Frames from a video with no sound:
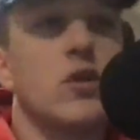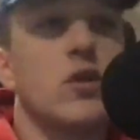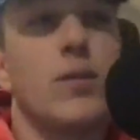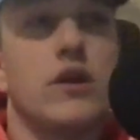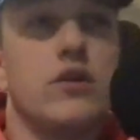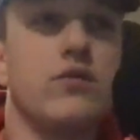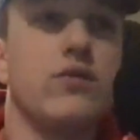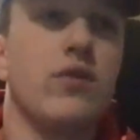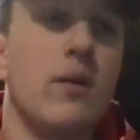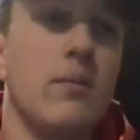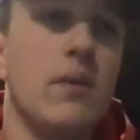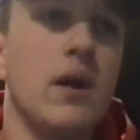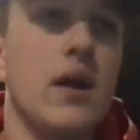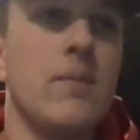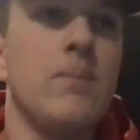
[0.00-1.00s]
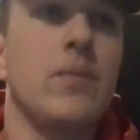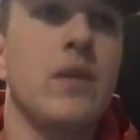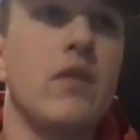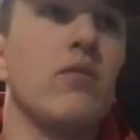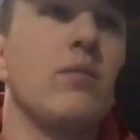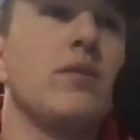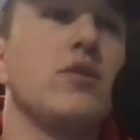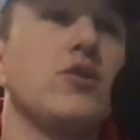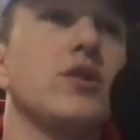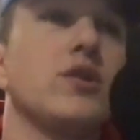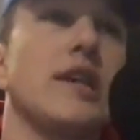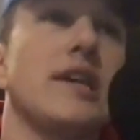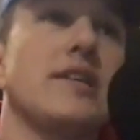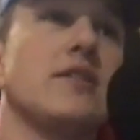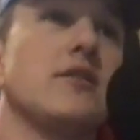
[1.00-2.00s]
much from their
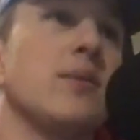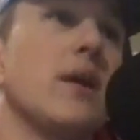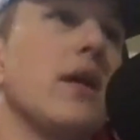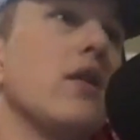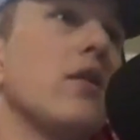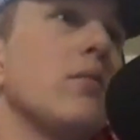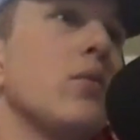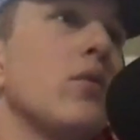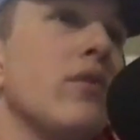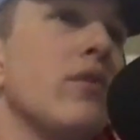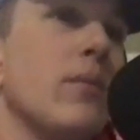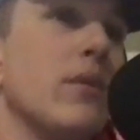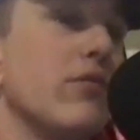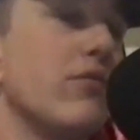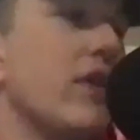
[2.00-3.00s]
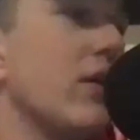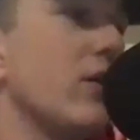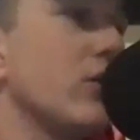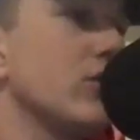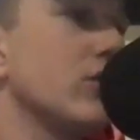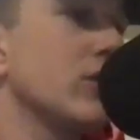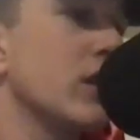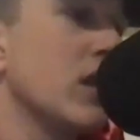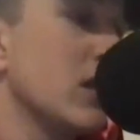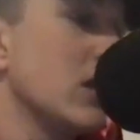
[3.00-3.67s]
successes, but I learn more from their failures.